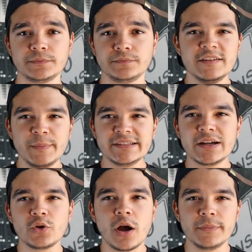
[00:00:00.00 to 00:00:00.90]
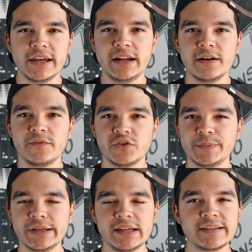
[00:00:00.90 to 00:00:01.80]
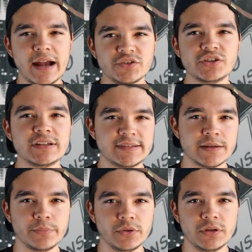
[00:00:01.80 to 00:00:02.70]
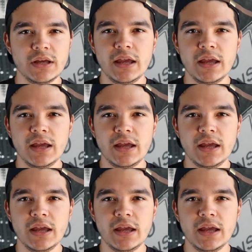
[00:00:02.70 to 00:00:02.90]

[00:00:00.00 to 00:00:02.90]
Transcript: This might sound complicated at first, but it's actually simple.